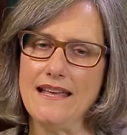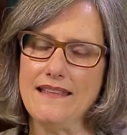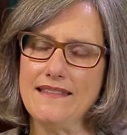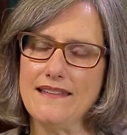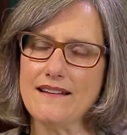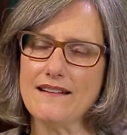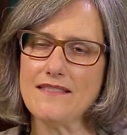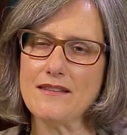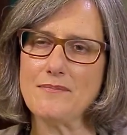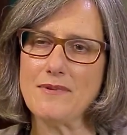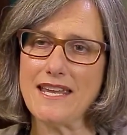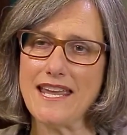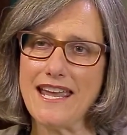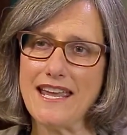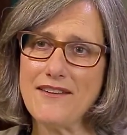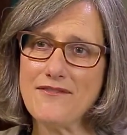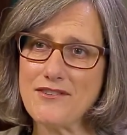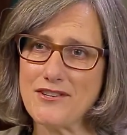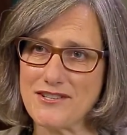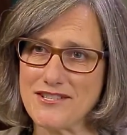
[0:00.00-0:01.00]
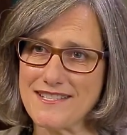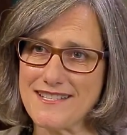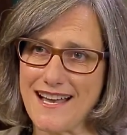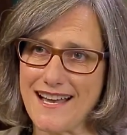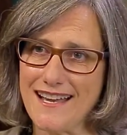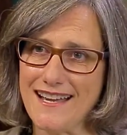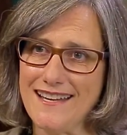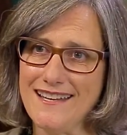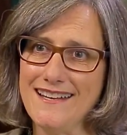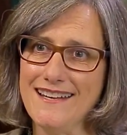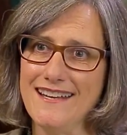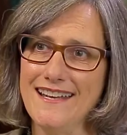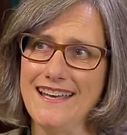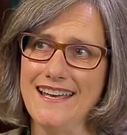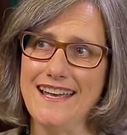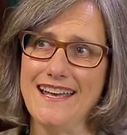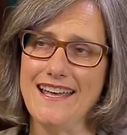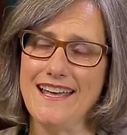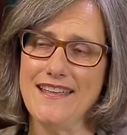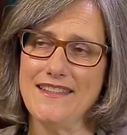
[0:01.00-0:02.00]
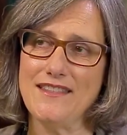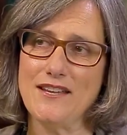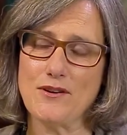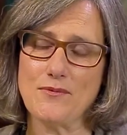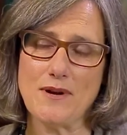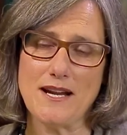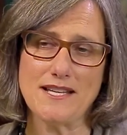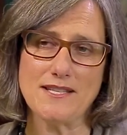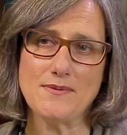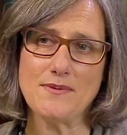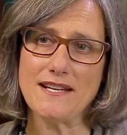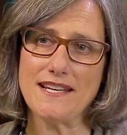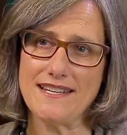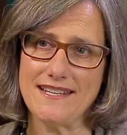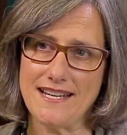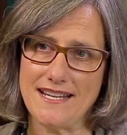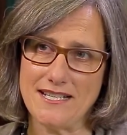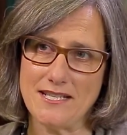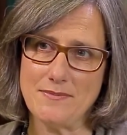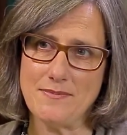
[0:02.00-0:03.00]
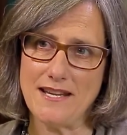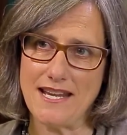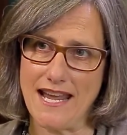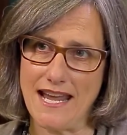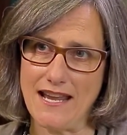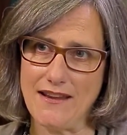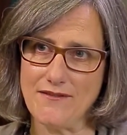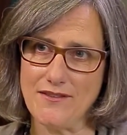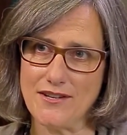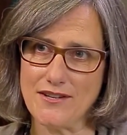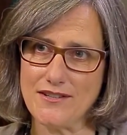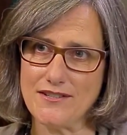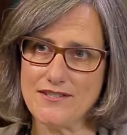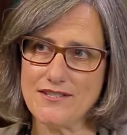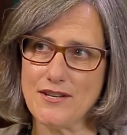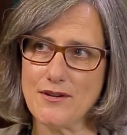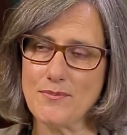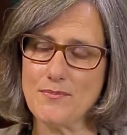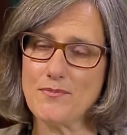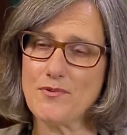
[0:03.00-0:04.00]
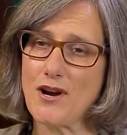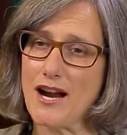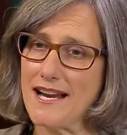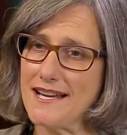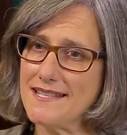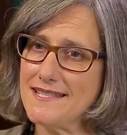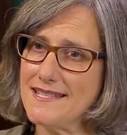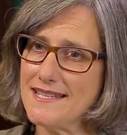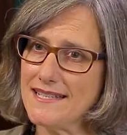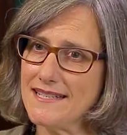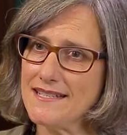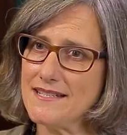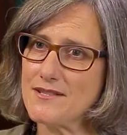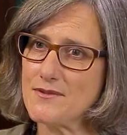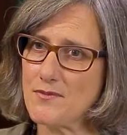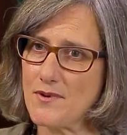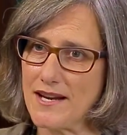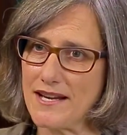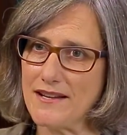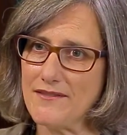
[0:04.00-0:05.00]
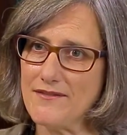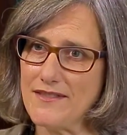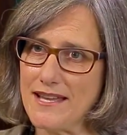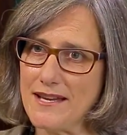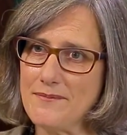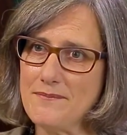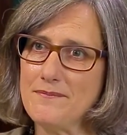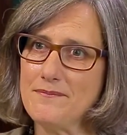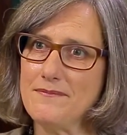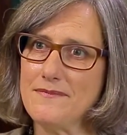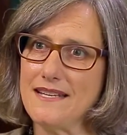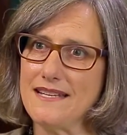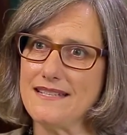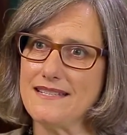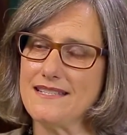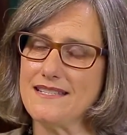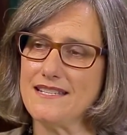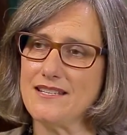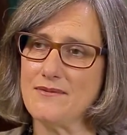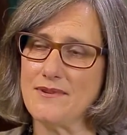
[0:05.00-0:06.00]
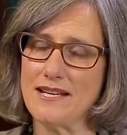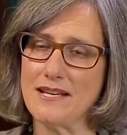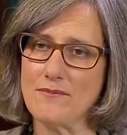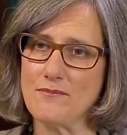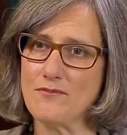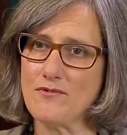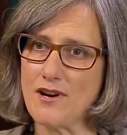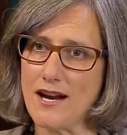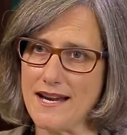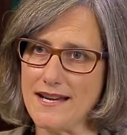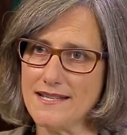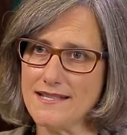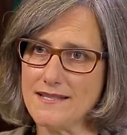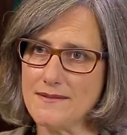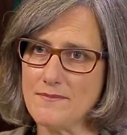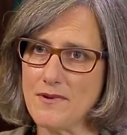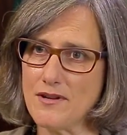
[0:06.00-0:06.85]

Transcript: And then on the behavior side, there are ways we can nudge behavior. So pricing is one of them. It's we can price